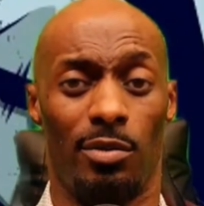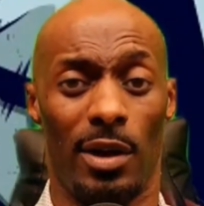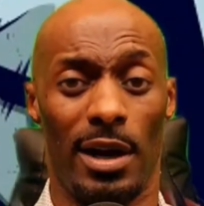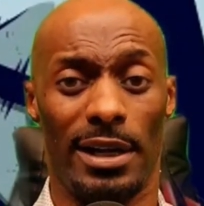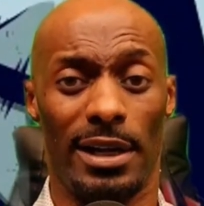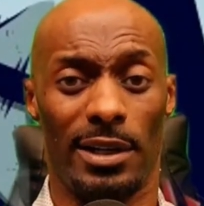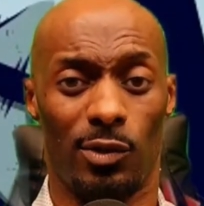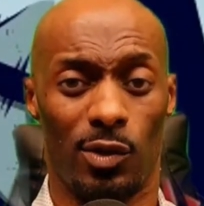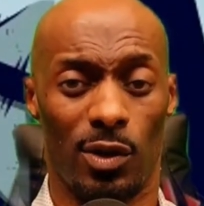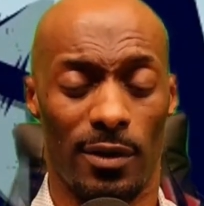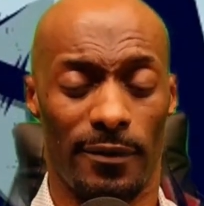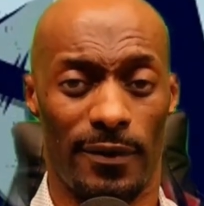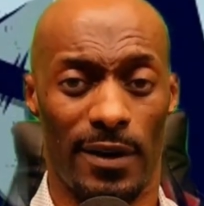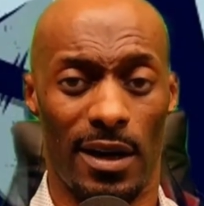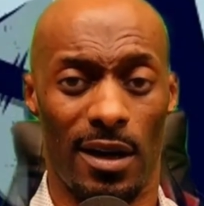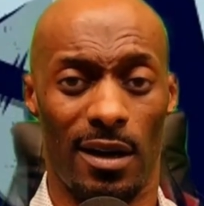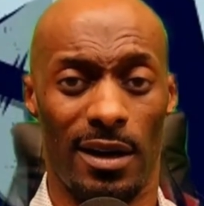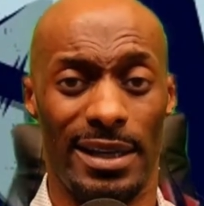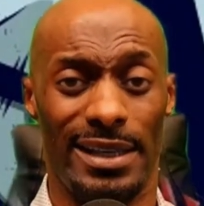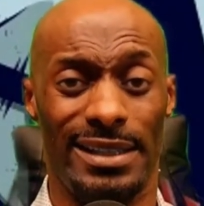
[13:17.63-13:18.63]
Brandon
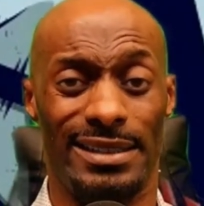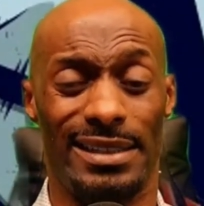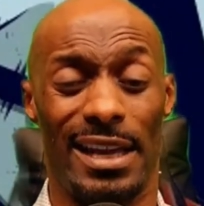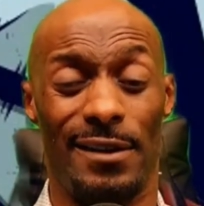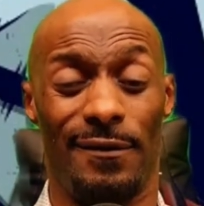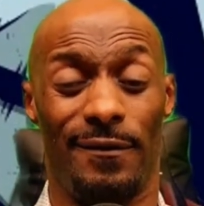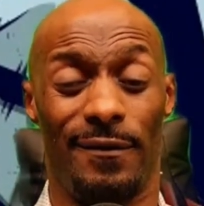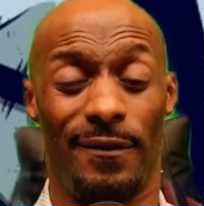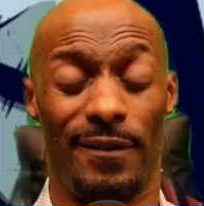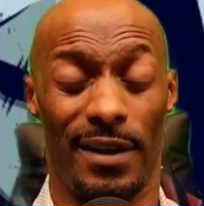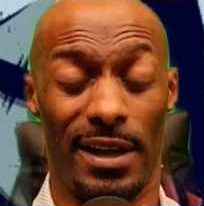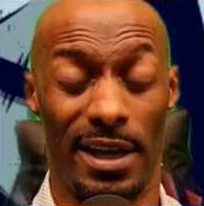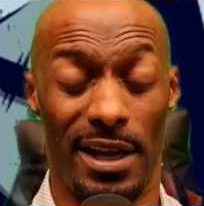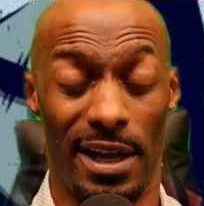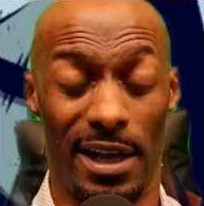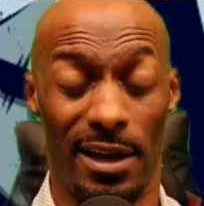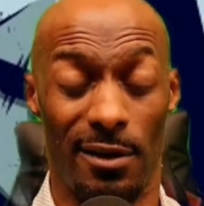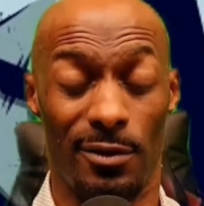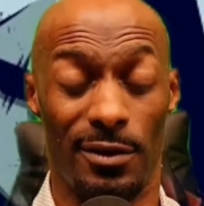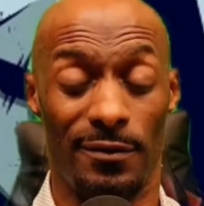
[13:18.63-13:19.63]
Royval is a
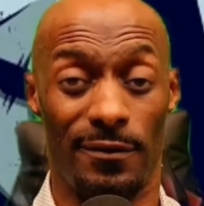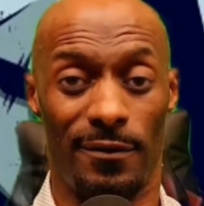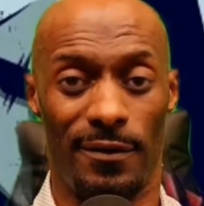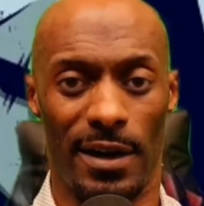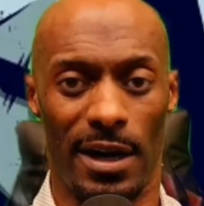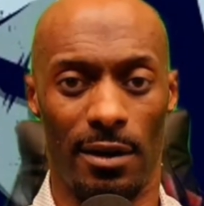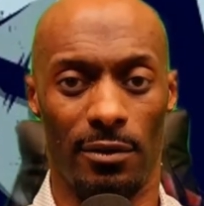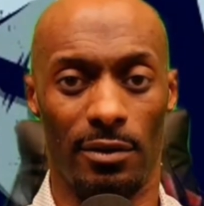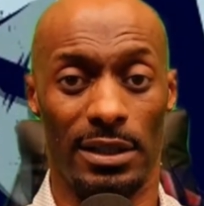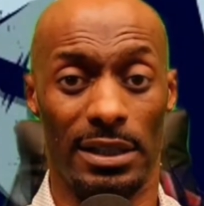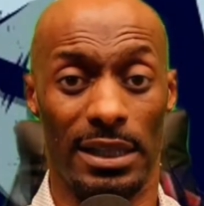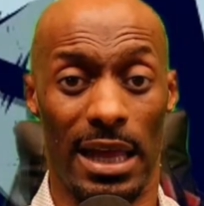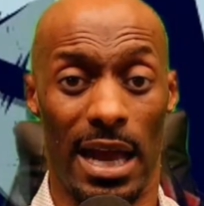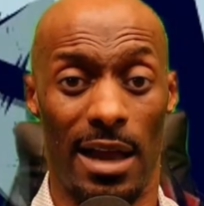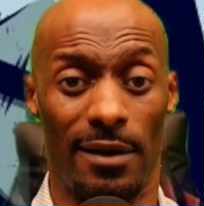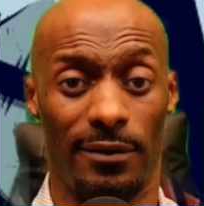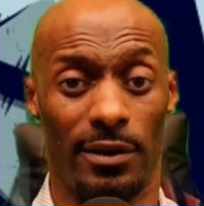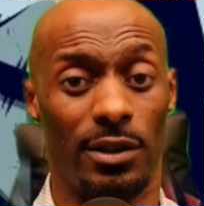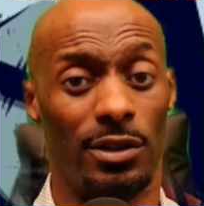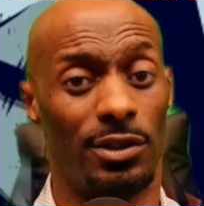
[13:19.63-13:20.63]
very, very
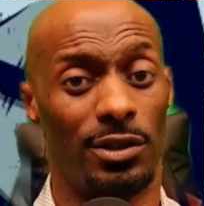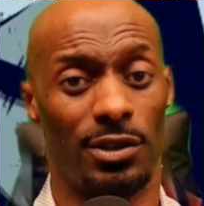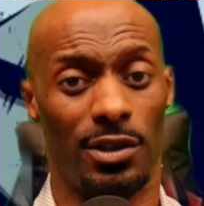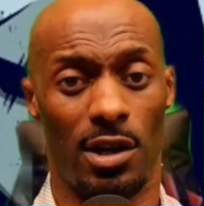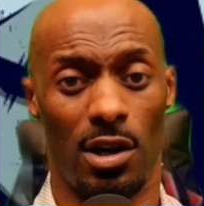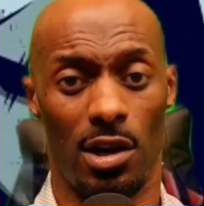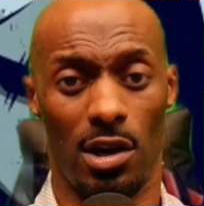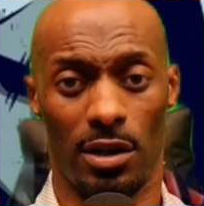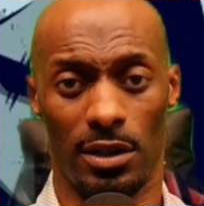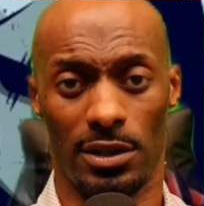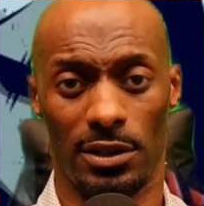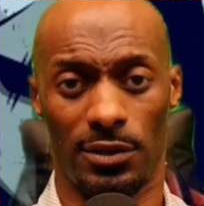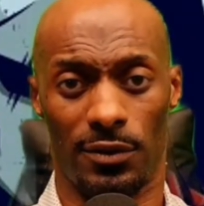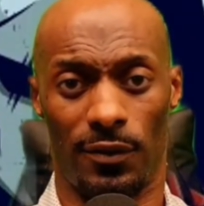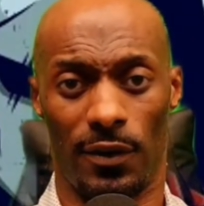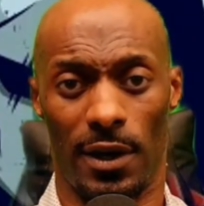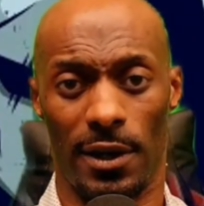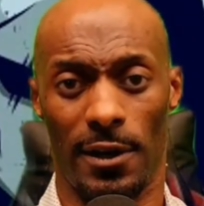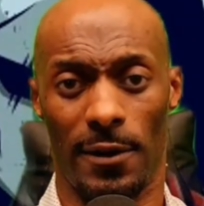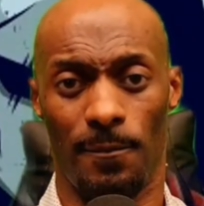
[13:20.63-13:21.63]
live underdog in this
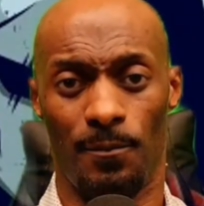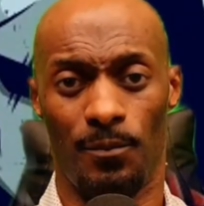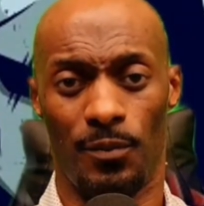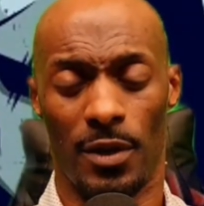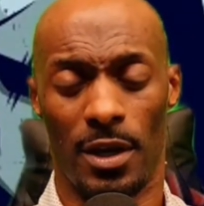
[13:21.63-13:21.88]
fight,